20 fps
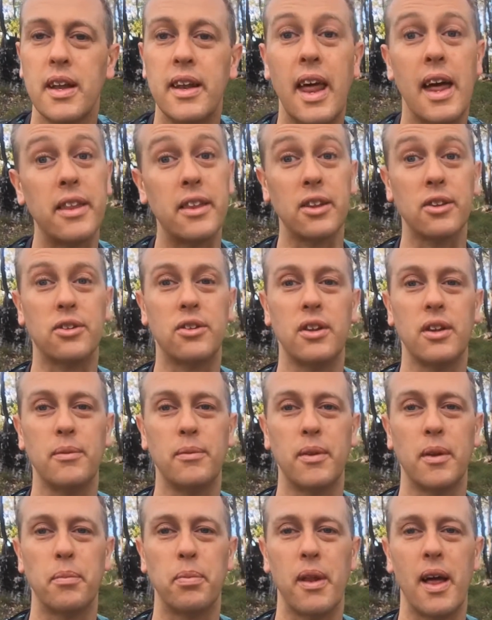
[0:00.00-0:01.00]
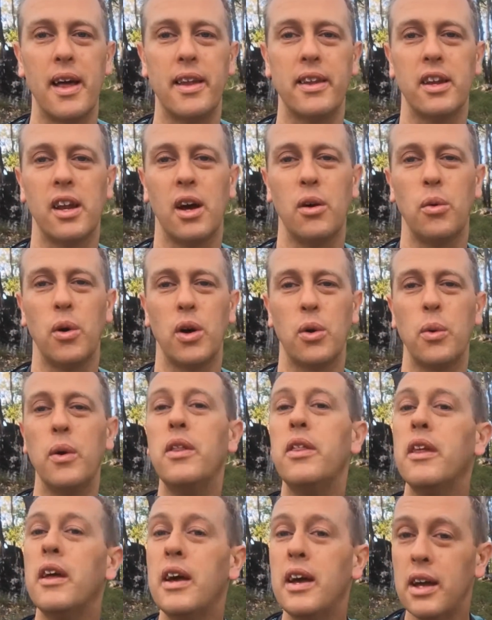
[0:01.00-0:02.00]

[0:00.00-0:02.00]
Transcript: Now, the plant that I work with,